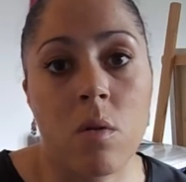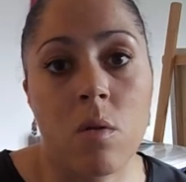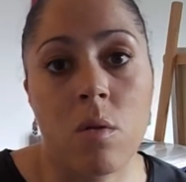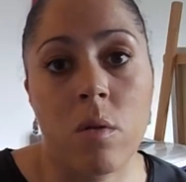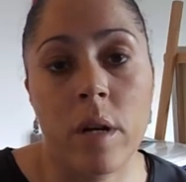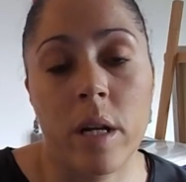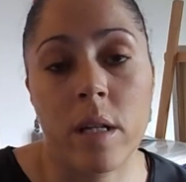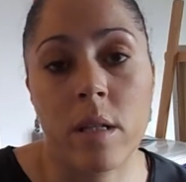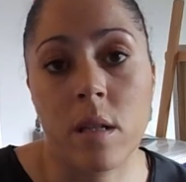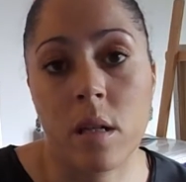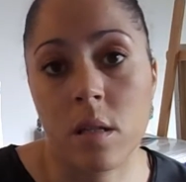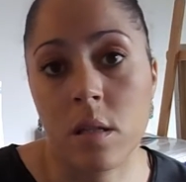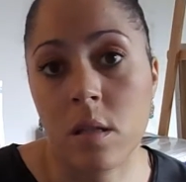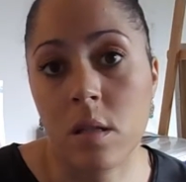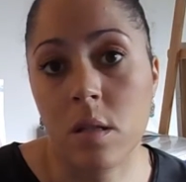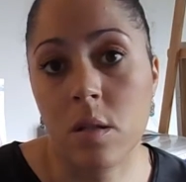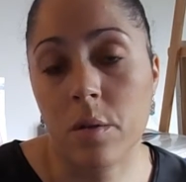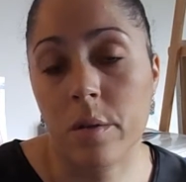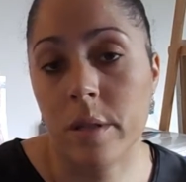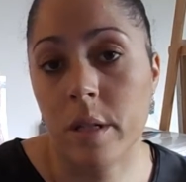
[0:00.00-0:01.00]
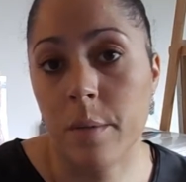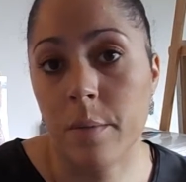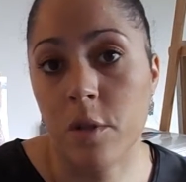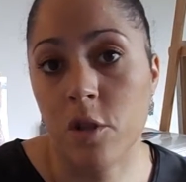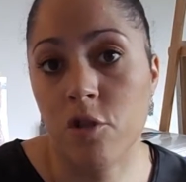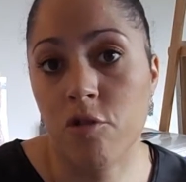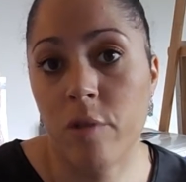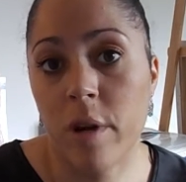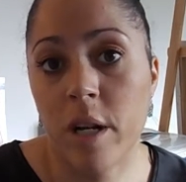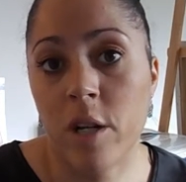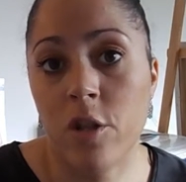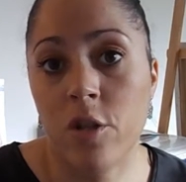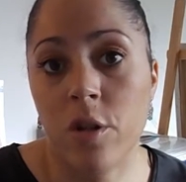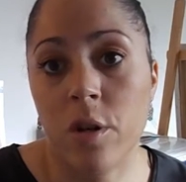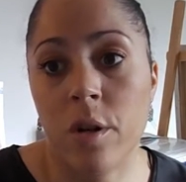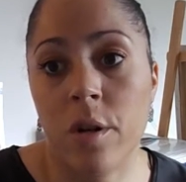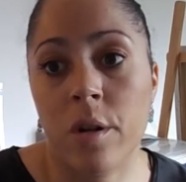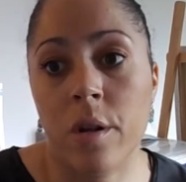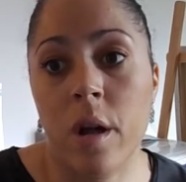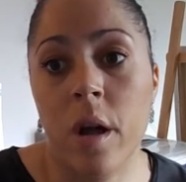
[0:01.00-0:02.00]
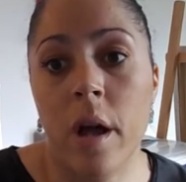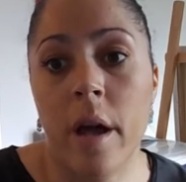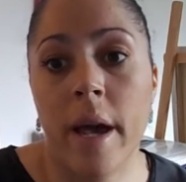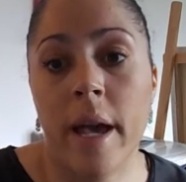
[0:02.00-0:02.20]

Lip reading: or he'd do a demonstration.